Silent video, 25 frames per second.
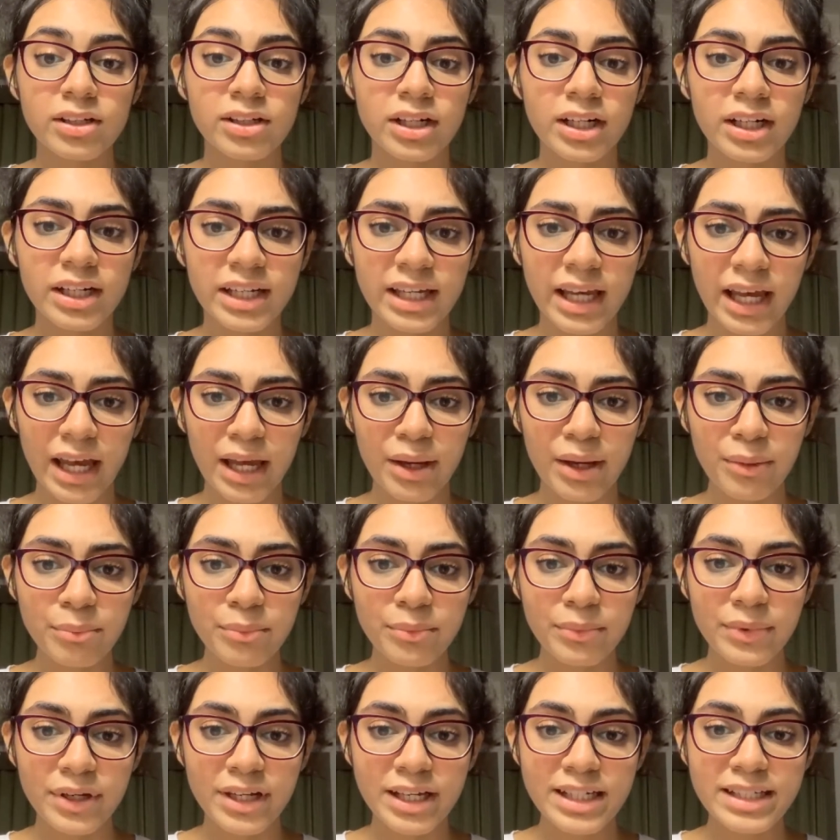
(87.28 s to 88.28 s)
A game?
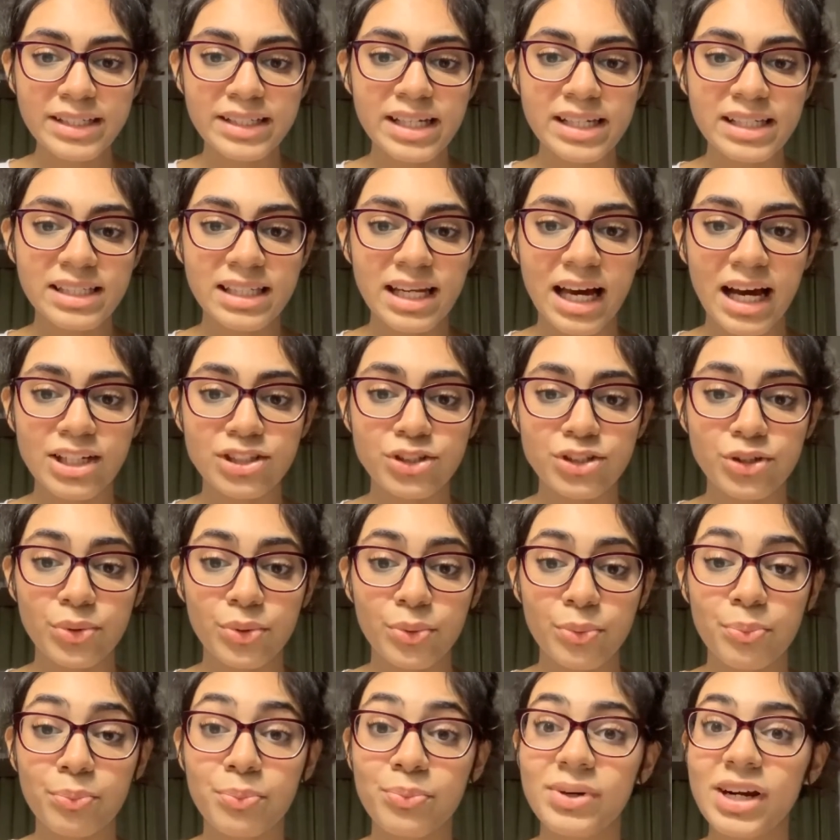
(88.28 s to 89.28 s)
says Lajo,
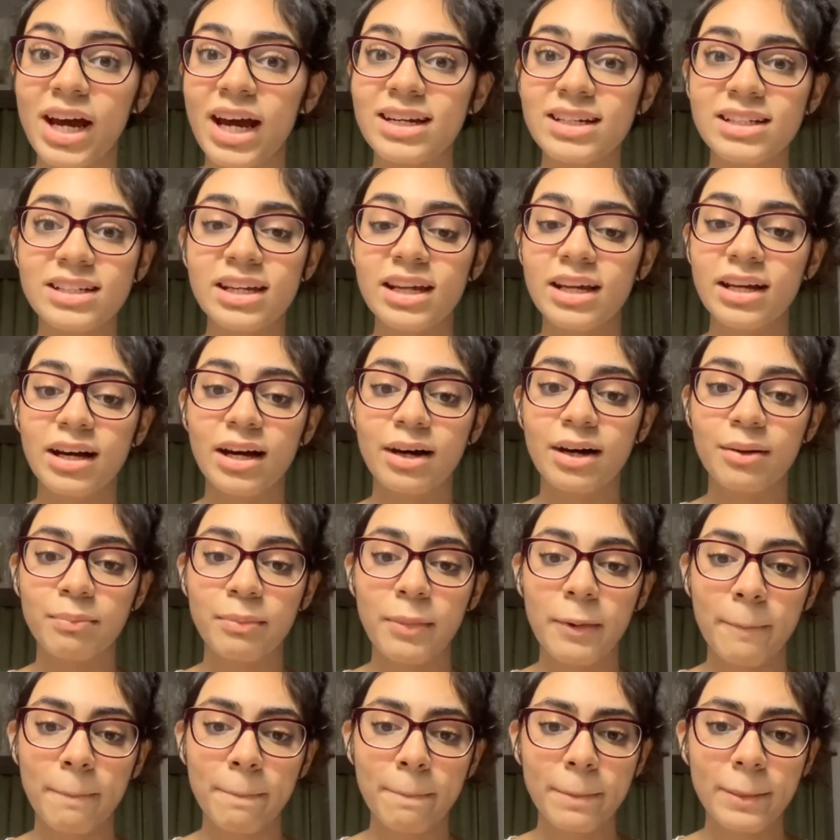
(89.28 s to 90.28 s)
brightening up.
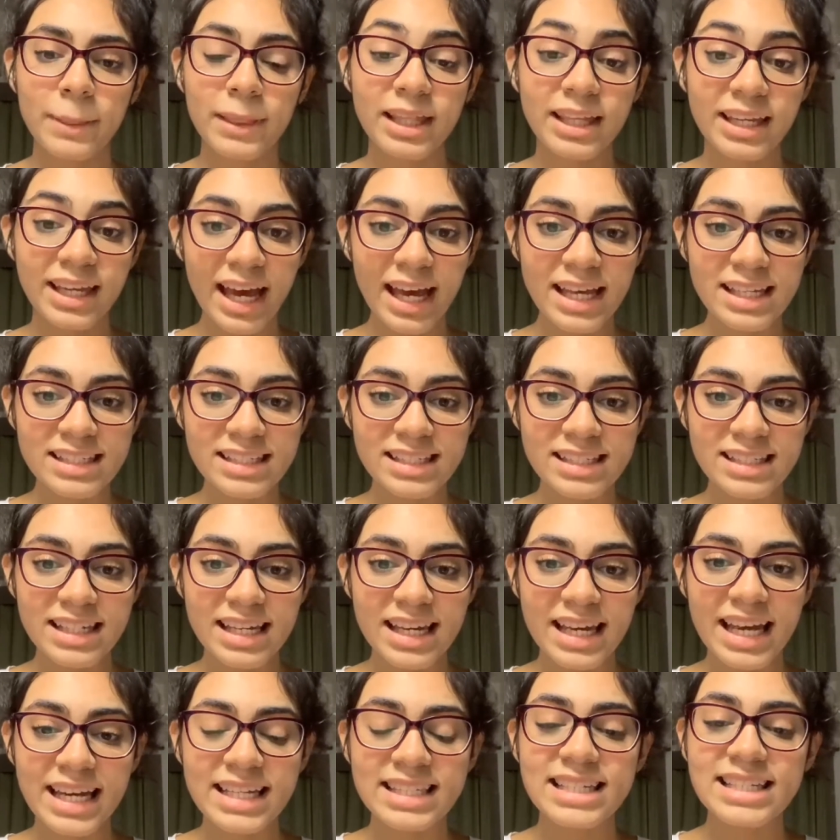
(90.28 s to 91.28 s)
Yes,
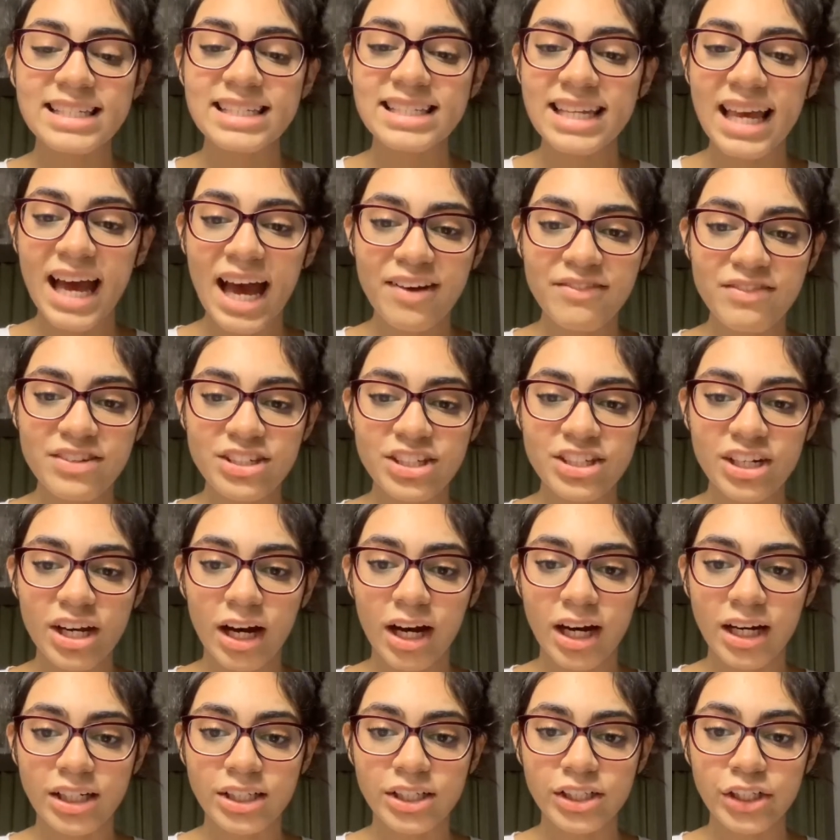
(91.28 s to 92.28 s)
it's a scavenger
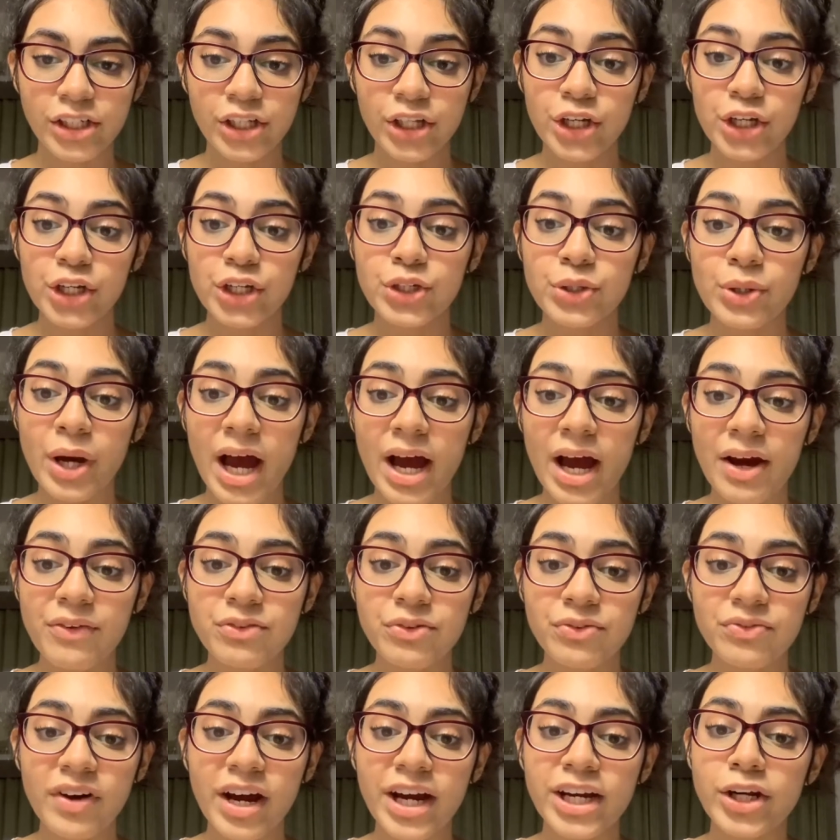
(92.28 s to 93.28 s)
hunt. You have
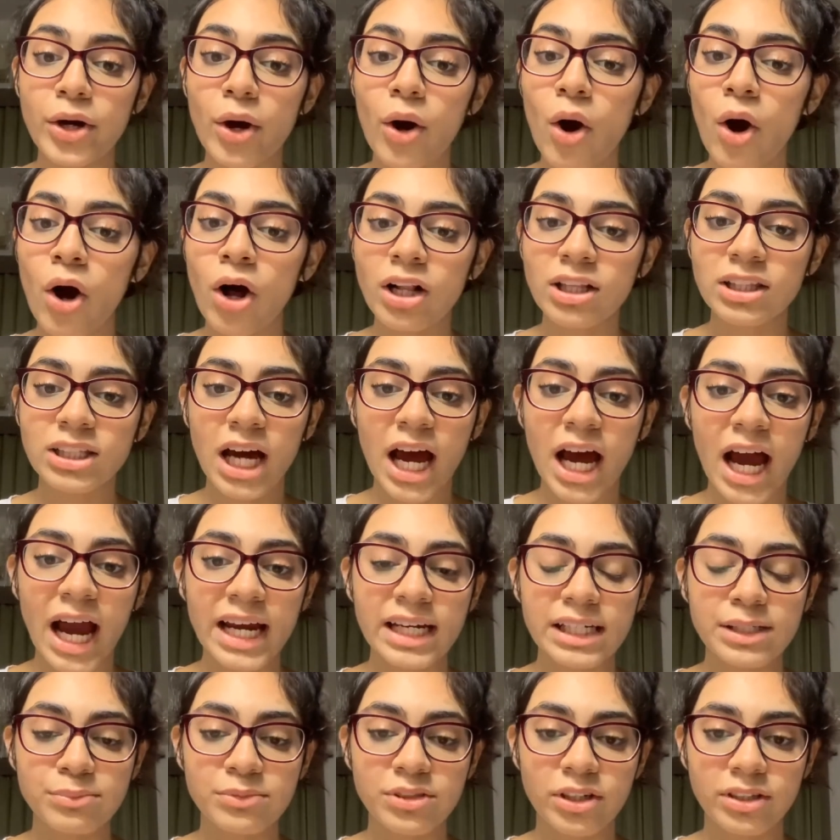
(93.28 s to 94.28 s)
to find all the
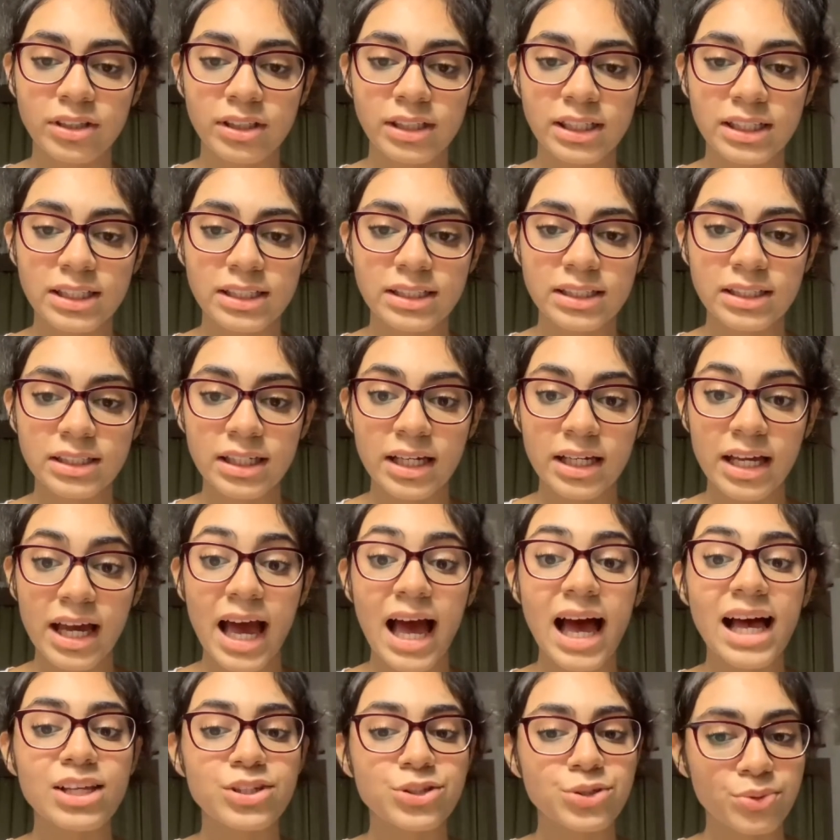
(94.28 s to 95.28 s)
items on the list.
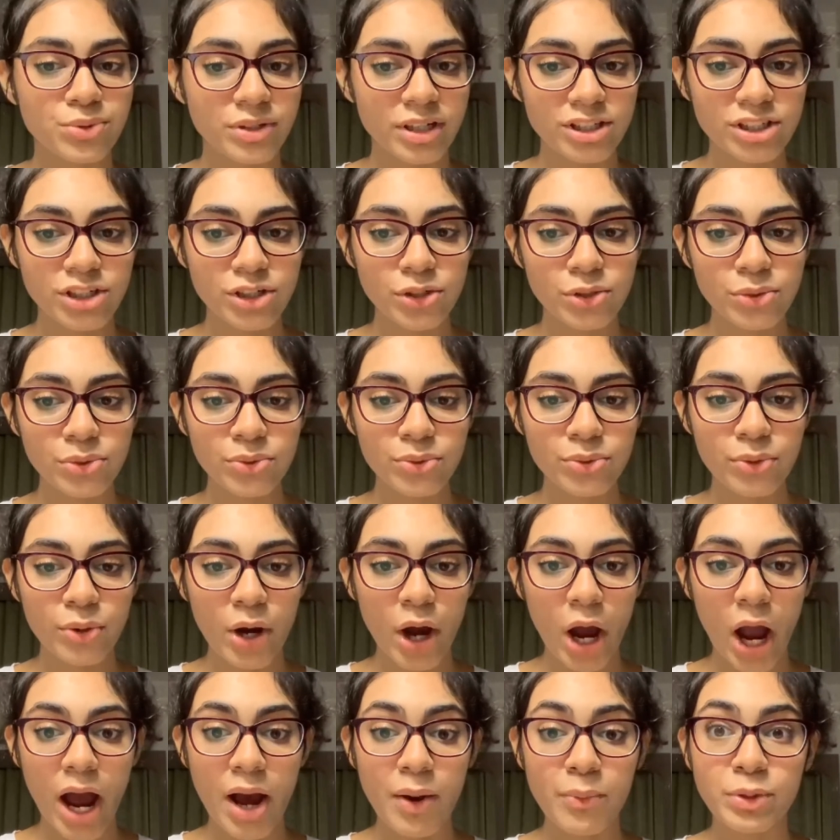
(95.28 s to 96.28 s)
As soon as you do,
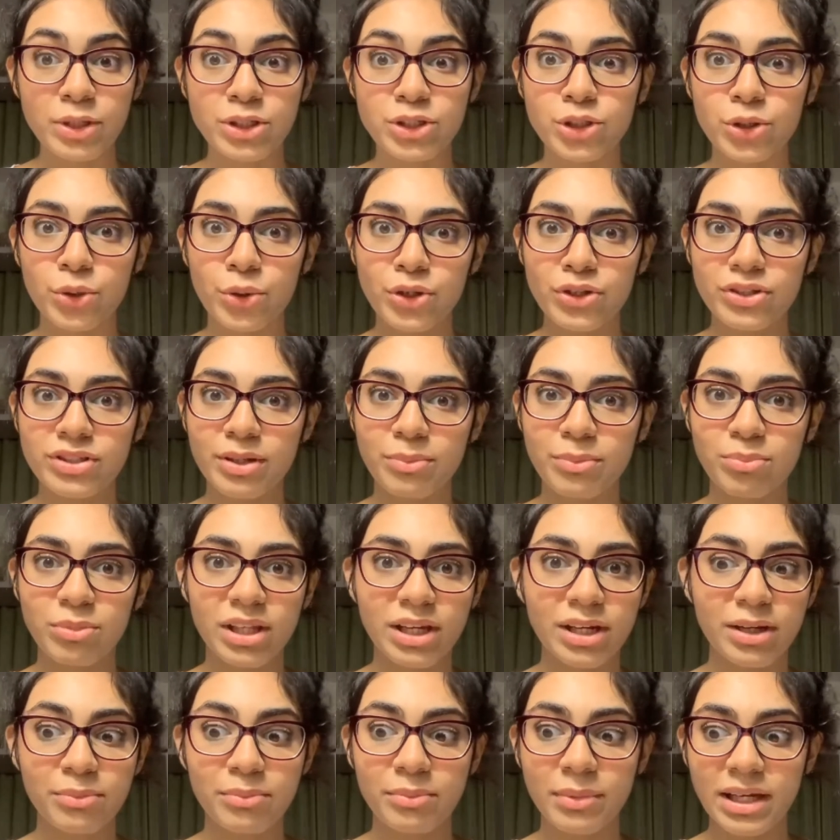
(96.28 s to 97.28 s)
I will show you
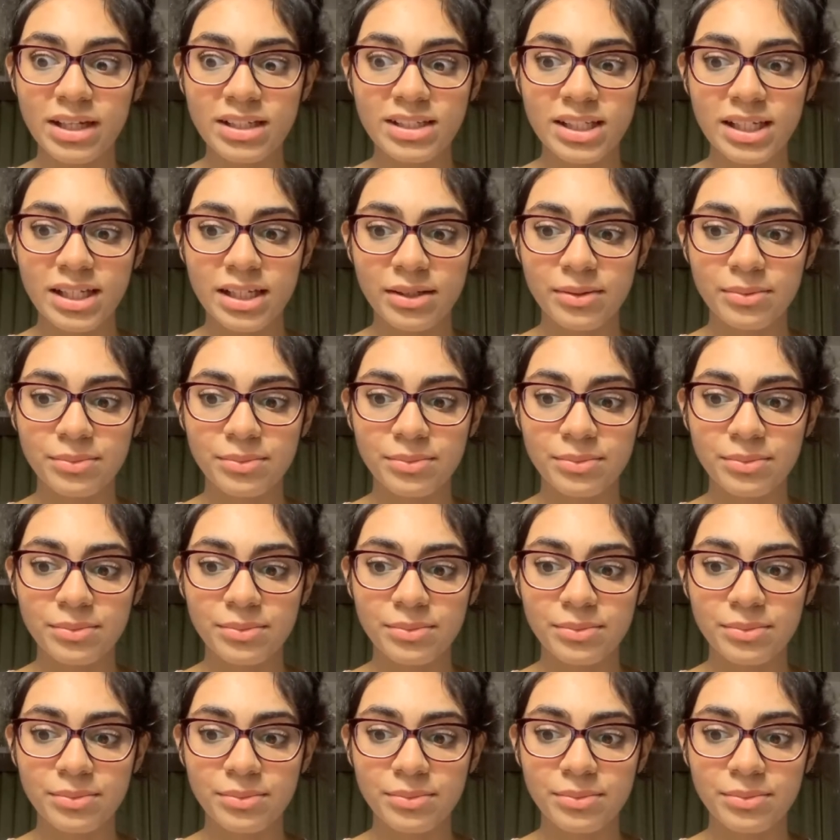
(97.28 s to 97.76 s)
something amazing.